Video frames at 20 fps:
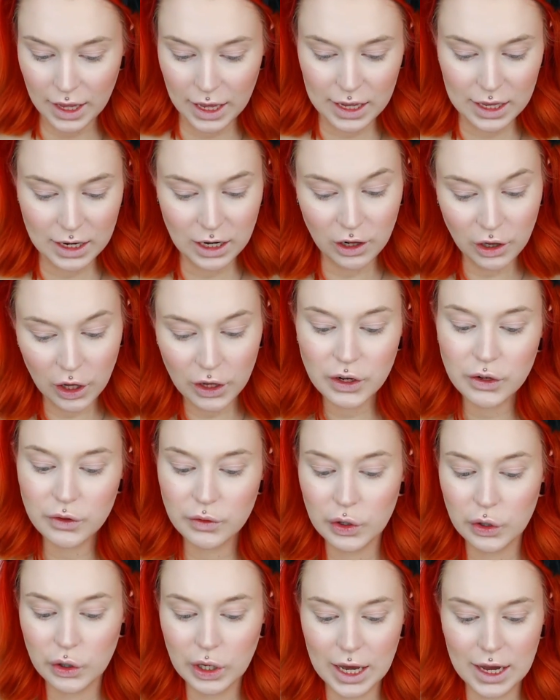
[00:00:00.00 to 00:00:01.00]
And a lot of
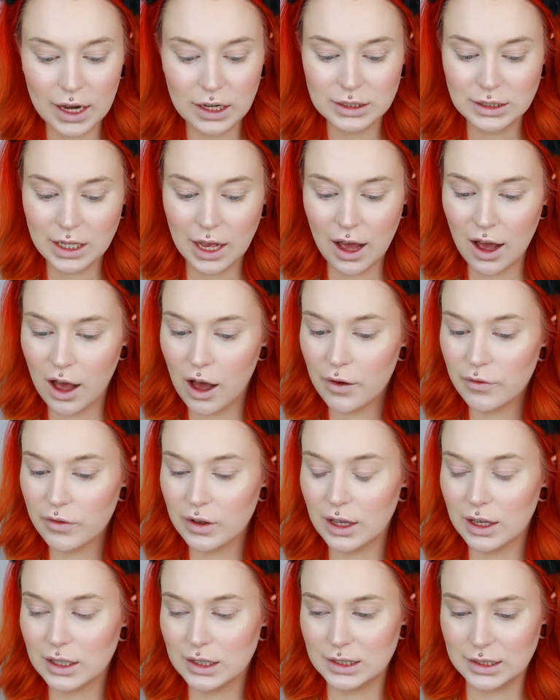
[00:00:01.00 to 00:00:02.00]
you guys
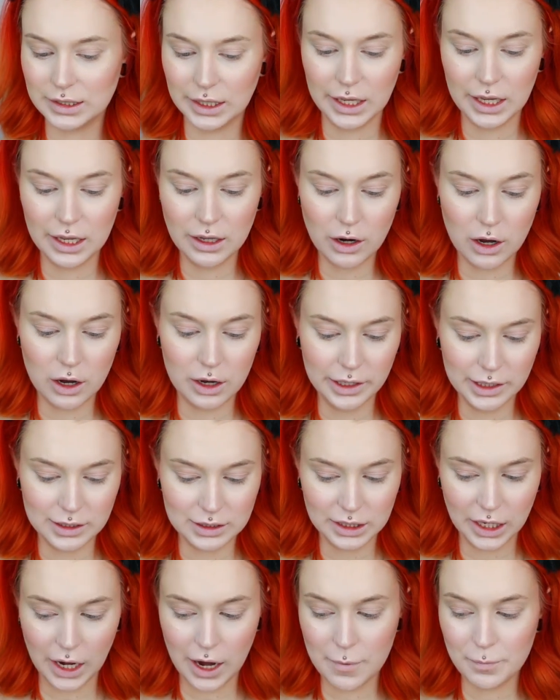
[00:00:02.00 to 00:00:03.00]
have seen on
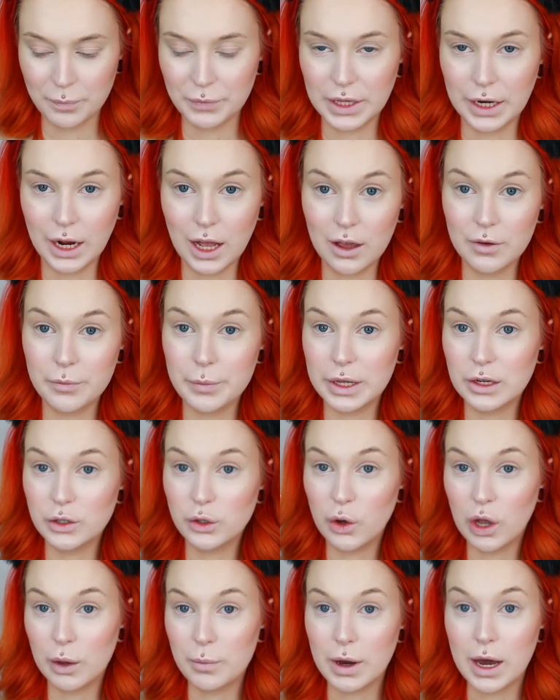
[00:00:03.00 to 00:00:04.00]
Instagram that I've been
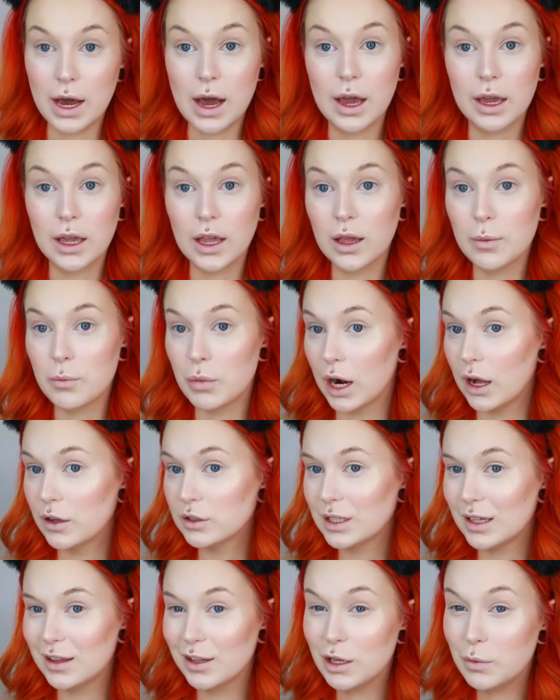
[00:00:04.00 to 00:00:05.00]
doing my
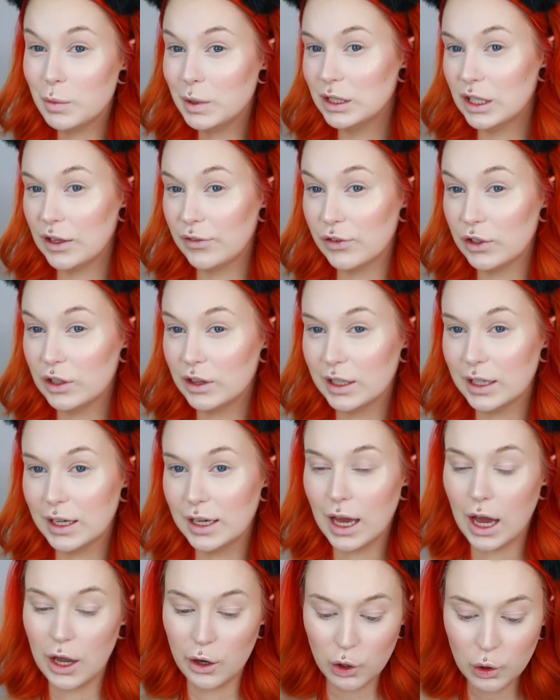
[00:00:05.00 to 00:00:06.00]
brows a little bit
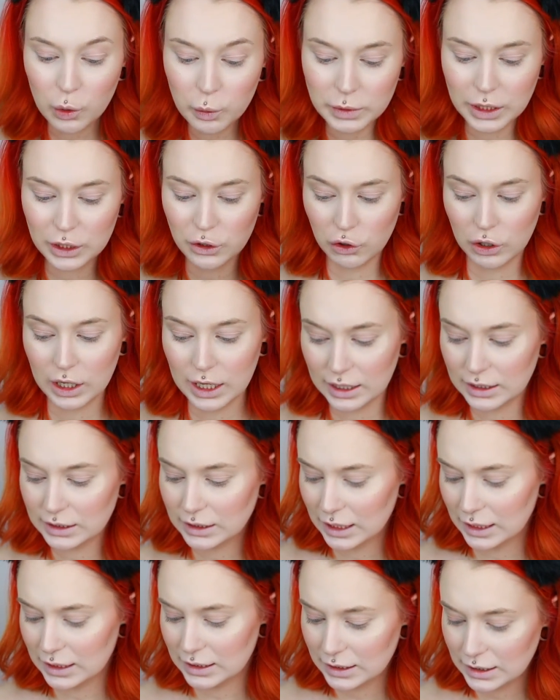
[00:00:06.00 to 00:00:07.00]
differently. I hope that you
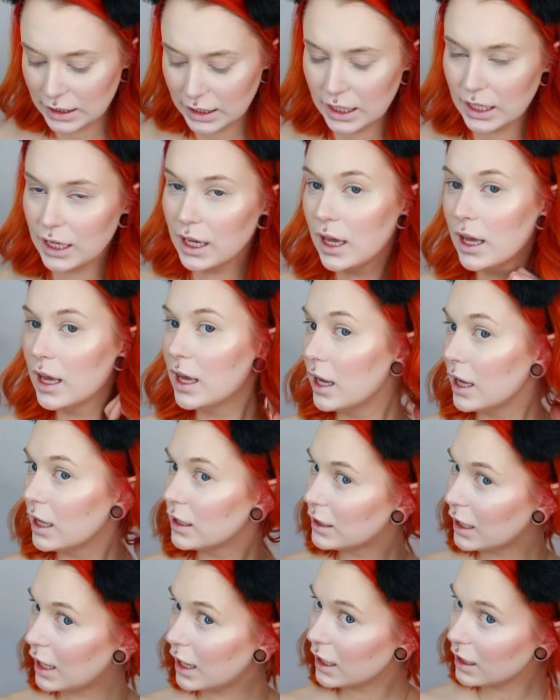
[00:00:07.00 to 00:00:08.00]
guys can see
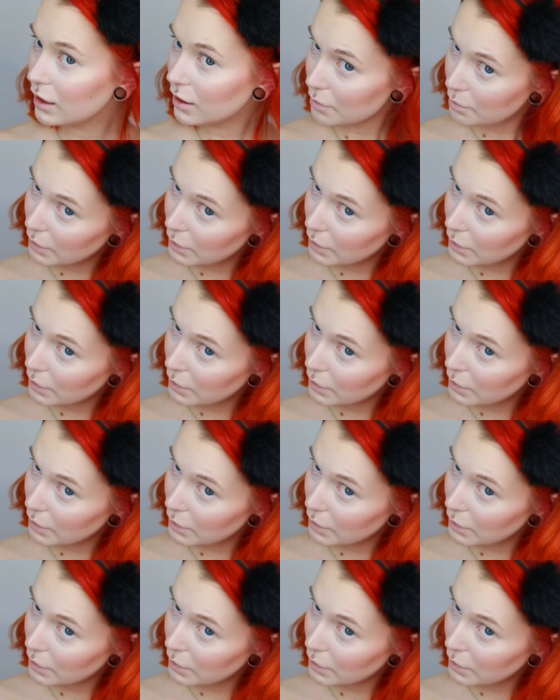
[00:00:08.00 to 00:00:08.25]
that